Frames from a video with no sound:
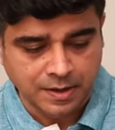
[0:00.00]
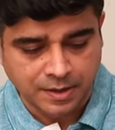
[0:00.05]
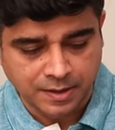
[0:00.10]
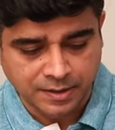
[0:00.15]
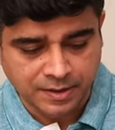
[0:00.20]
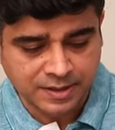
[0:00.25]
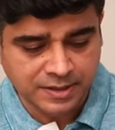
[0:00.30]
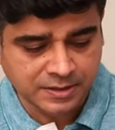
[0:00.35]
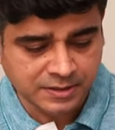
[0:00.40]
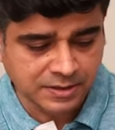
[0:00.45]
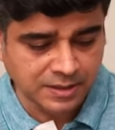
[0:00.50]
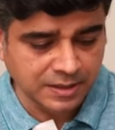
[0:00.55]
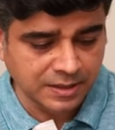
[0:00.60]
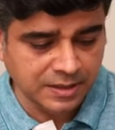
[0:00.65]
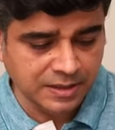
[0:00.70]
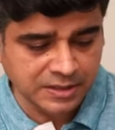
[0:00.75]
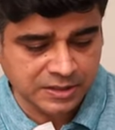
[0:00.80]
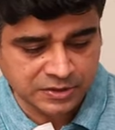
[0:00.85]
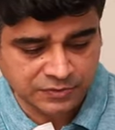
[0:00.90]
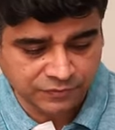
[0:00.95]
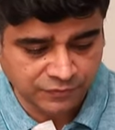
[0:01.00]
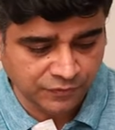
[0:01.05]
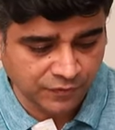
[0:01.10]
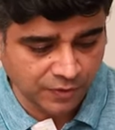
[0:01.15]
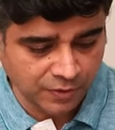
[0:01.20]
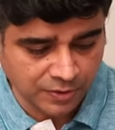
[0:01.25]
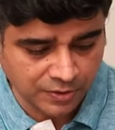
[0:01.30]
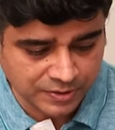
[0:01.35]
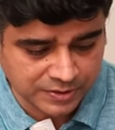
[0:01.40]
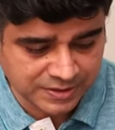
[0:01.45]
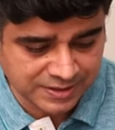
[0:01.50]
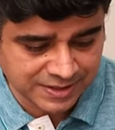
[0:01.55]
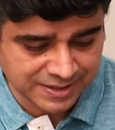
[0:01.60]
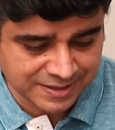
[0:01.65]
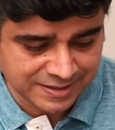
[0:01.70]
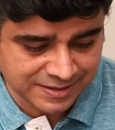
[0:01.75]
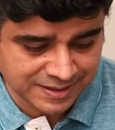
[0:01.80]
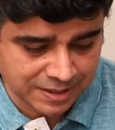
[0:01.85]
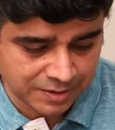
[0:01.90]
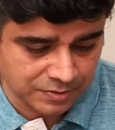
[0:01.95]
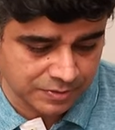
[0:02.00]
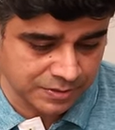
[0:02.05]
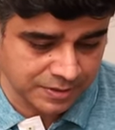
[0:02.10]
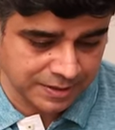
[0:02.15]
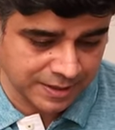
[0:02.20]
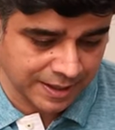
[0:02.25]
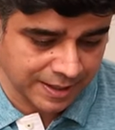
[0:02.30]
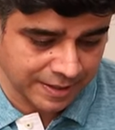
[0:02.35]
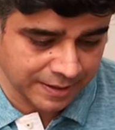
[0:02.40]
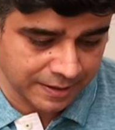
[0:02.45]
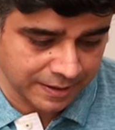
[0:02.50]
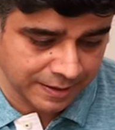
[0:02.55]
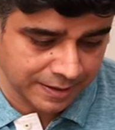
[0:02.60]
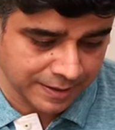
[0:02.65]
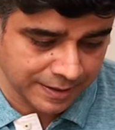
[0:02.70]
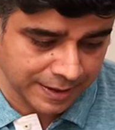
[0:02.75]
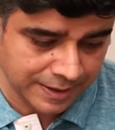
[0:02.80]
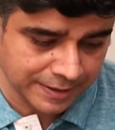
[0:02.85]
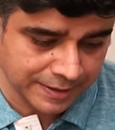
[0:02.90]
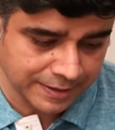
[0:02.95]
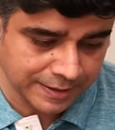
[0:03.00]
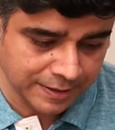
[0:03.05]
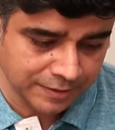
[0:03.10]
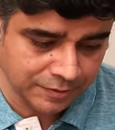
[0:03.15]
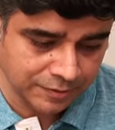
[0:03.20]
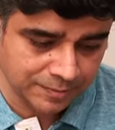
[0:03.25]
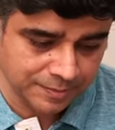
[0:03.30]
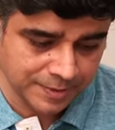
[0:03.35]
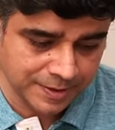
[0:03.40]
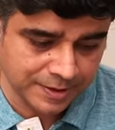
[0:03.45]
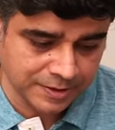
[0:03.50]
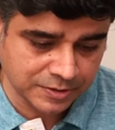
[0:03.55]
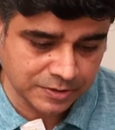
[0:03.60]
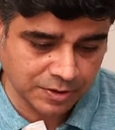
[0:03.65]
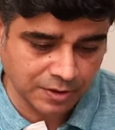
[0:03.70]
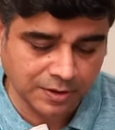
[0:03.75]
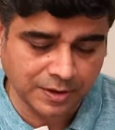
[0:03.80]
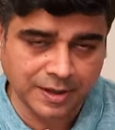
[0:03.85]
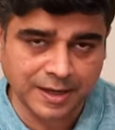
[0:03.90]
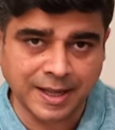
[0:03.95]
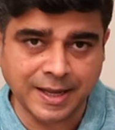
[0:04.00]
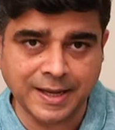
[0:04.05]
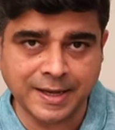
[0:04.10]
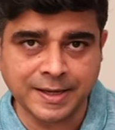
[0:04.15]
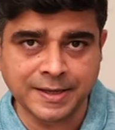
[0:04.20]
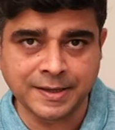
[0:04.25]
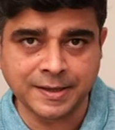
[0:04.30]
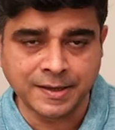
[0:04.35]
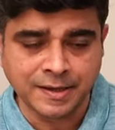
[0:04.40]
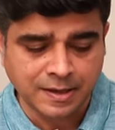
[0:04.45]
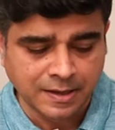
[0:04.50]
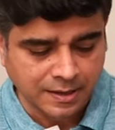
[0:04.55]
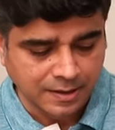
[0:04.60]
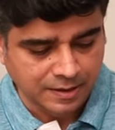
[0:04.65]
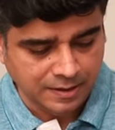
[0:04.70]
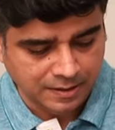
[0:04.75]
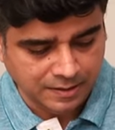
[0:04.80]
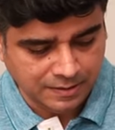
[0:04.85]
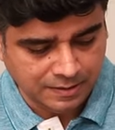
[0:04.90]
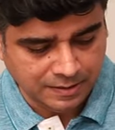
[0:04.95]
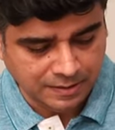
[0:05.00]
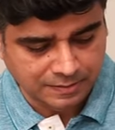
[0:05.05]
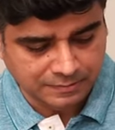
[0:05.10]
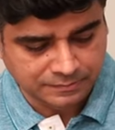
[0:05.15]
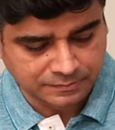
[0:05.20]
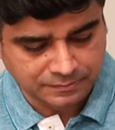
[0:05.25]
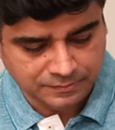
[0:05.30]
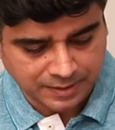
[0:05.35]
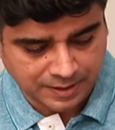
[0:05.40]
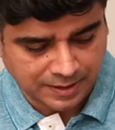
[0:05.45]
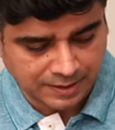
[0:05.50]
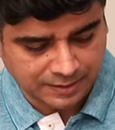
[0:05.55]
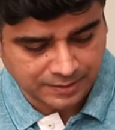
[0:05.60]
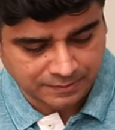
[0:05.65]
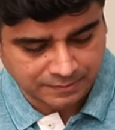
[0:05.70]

This lists for 6,999 rupees online. Uh, I